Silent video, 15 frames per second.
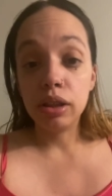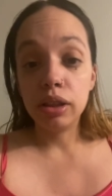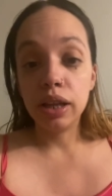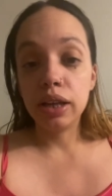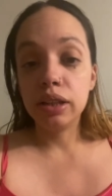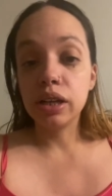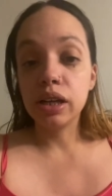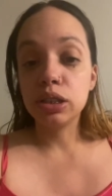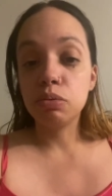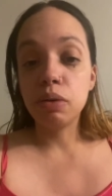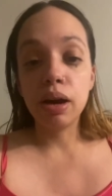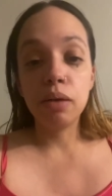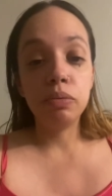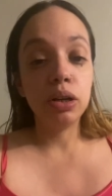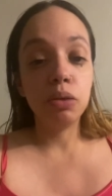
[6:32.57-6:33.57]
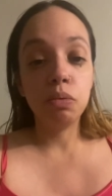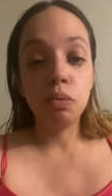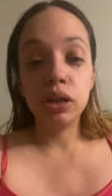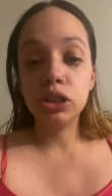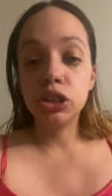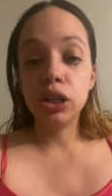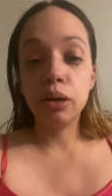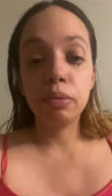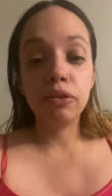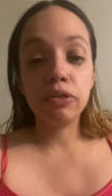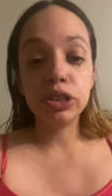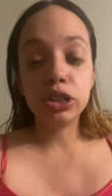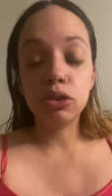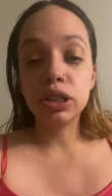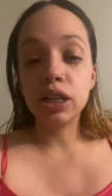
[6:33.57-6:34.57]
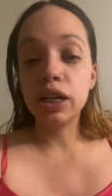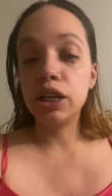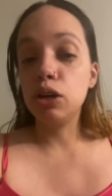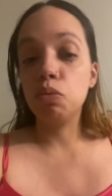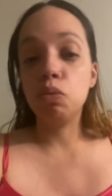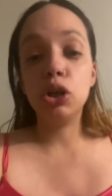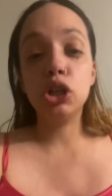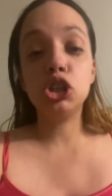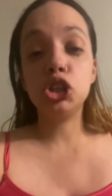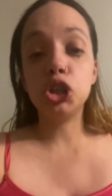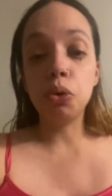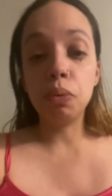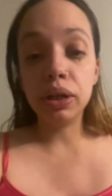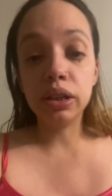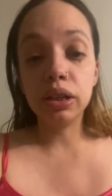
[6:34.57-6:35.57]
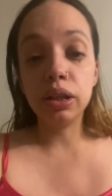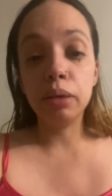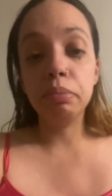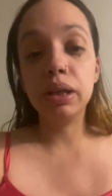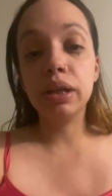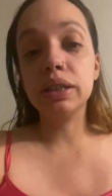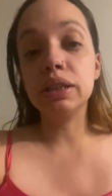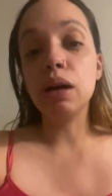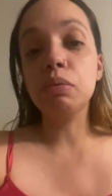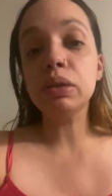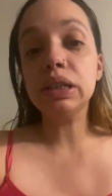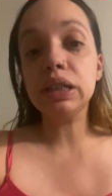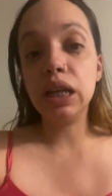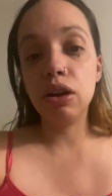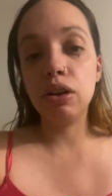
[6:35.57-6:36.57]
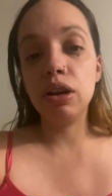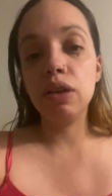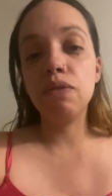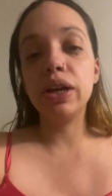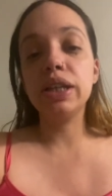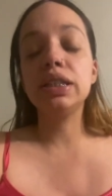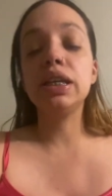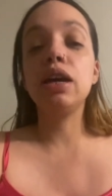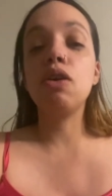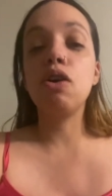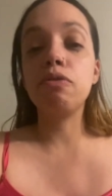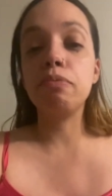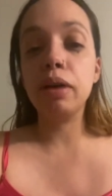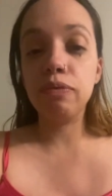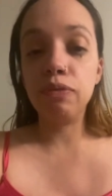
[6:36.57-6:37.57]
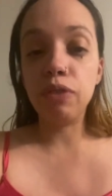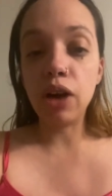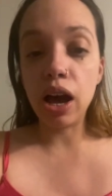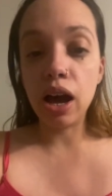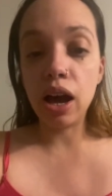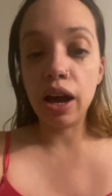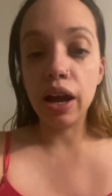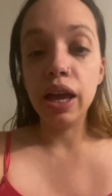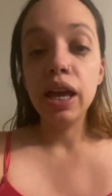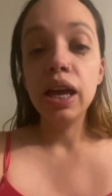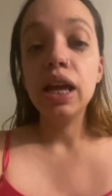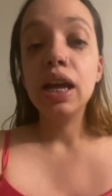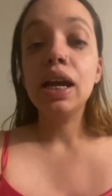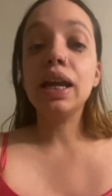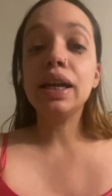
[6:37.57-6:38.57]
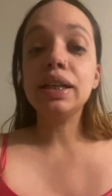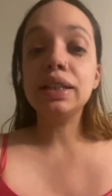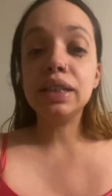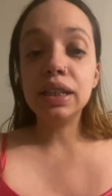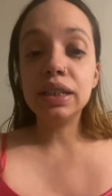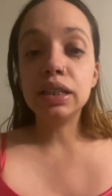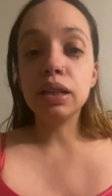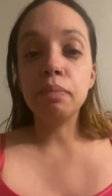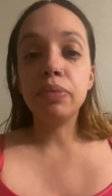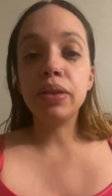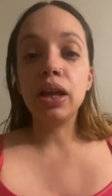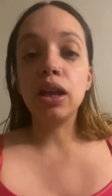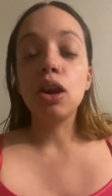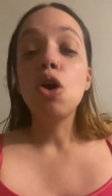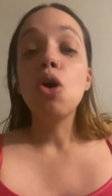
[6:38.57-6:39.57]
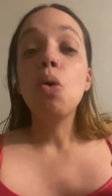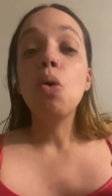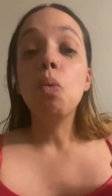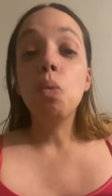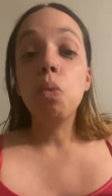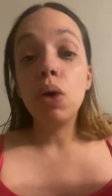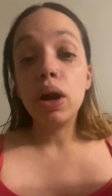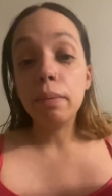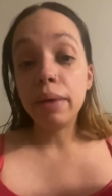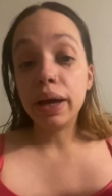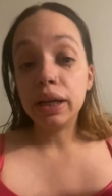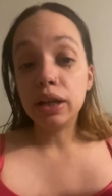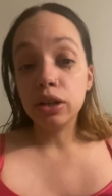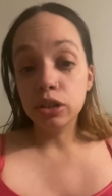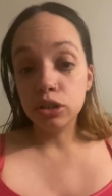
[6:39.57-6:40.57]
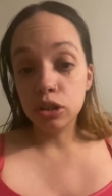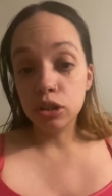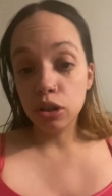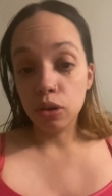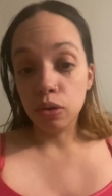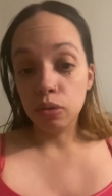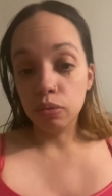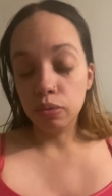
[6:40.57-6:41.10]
Like, that's why I didn't want to share my results. I didn't want to show anything because I was scared. If I take off my faja and I see something, what am I going to do?